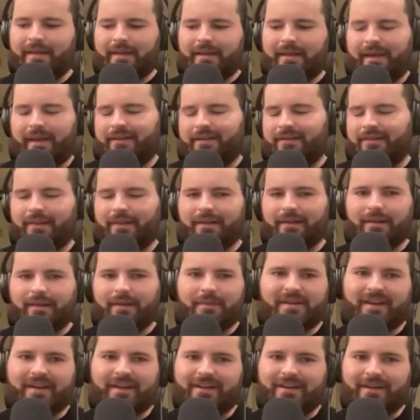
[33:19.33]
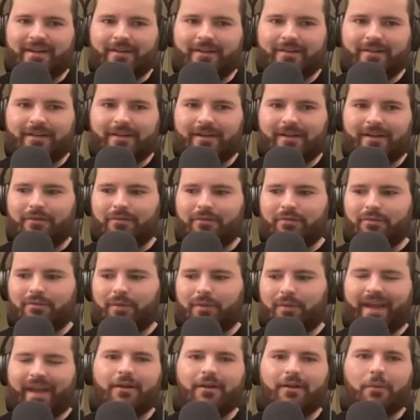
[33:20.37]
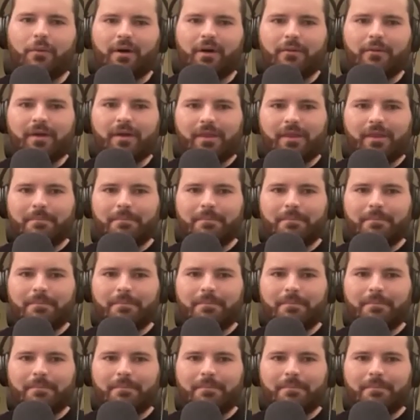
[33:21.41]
it's the limitations of what I had to work with.